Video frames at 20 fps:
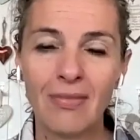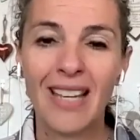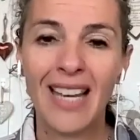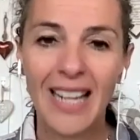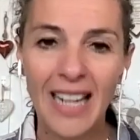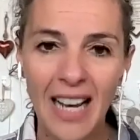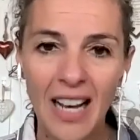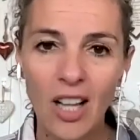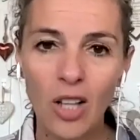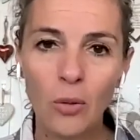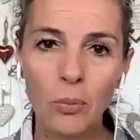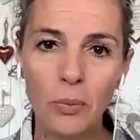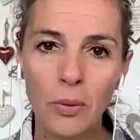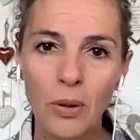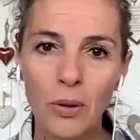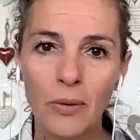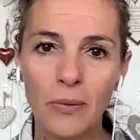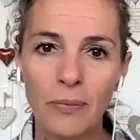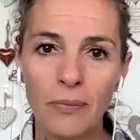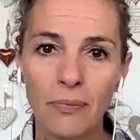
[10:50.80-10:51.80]
can I
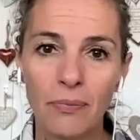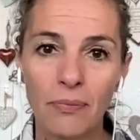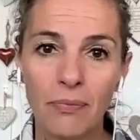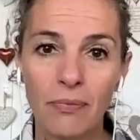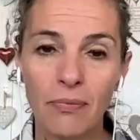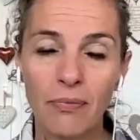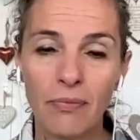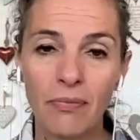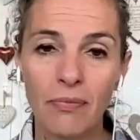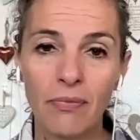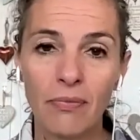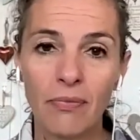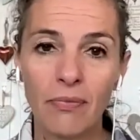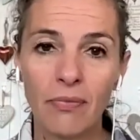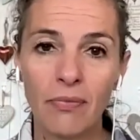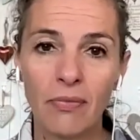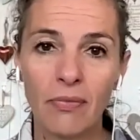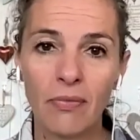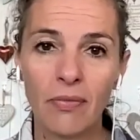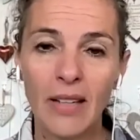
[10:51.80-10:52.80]
help you?
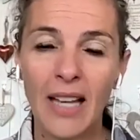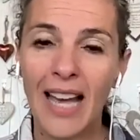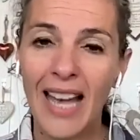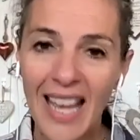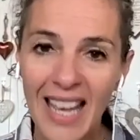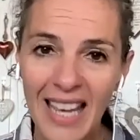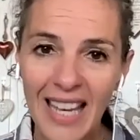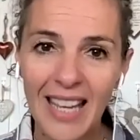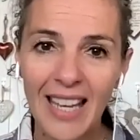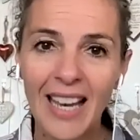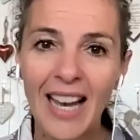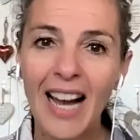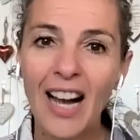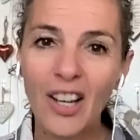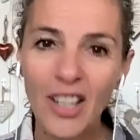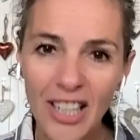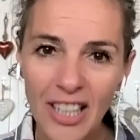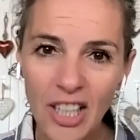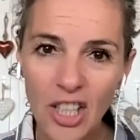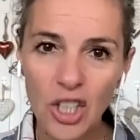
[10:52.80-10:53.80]
Hey,
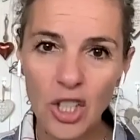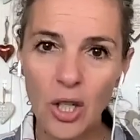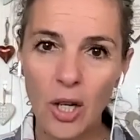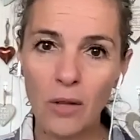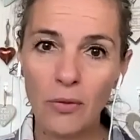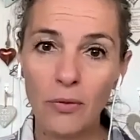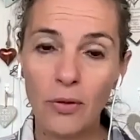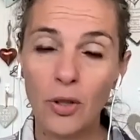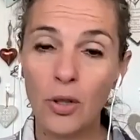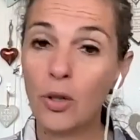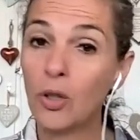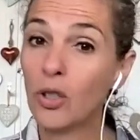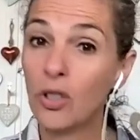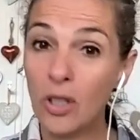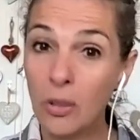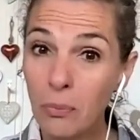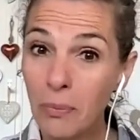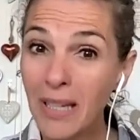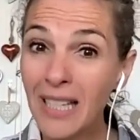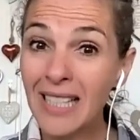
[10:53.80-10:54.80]
how can I show up for you?
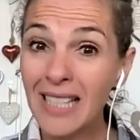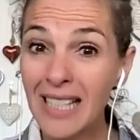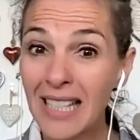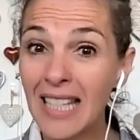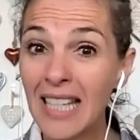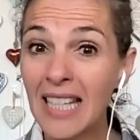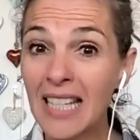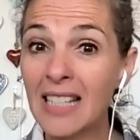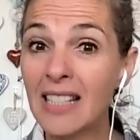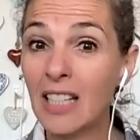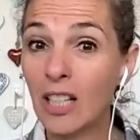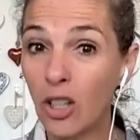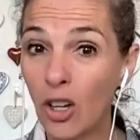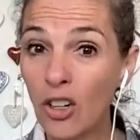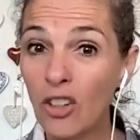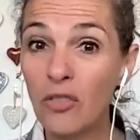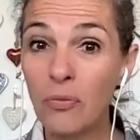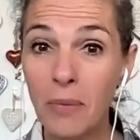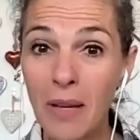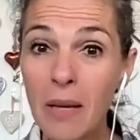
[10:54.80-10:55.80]
Because the biggest thing is a
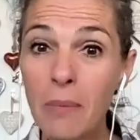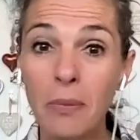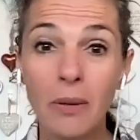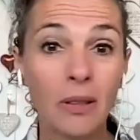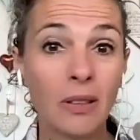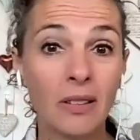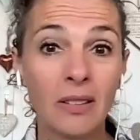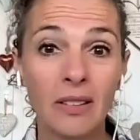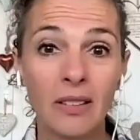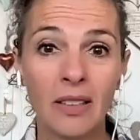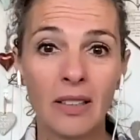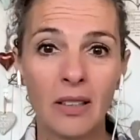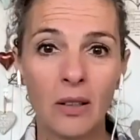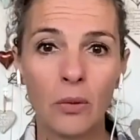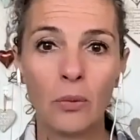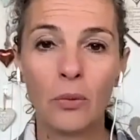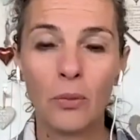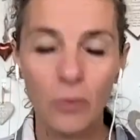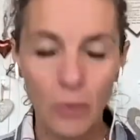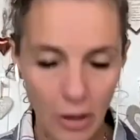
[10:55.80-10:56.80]
lot of people
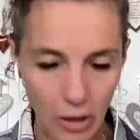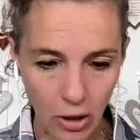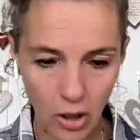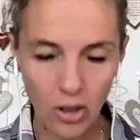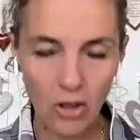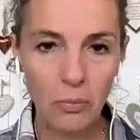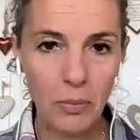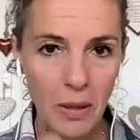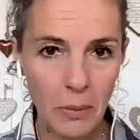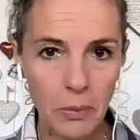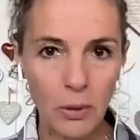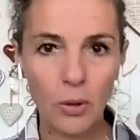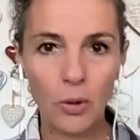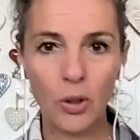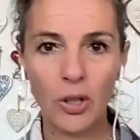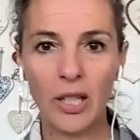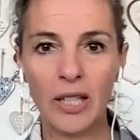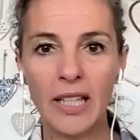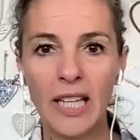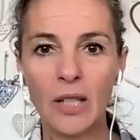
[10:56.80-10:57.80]

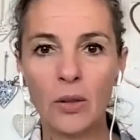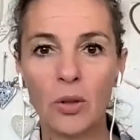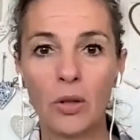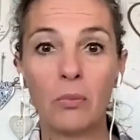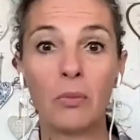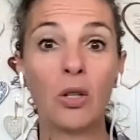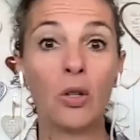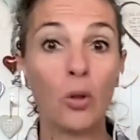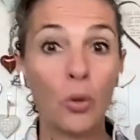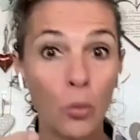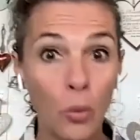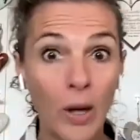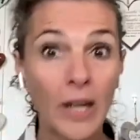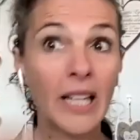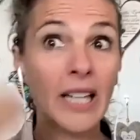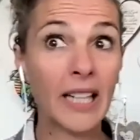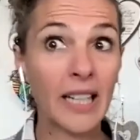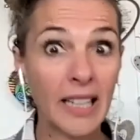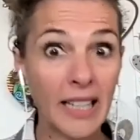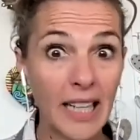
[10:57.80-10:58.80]
who connect with me, who
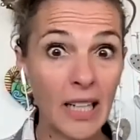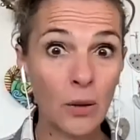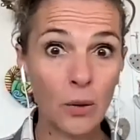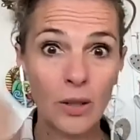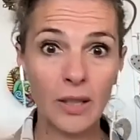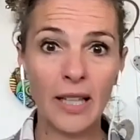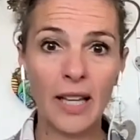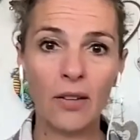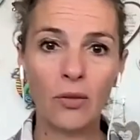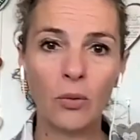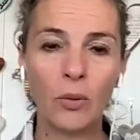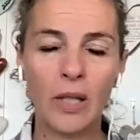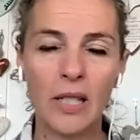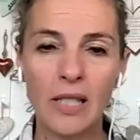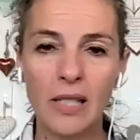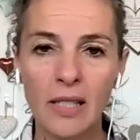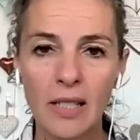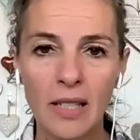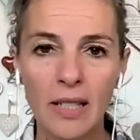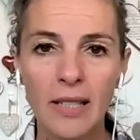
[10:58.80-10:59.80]
want to connect with loved
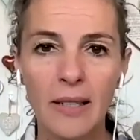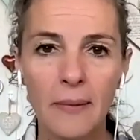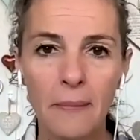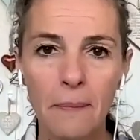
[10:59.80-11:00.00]
ones,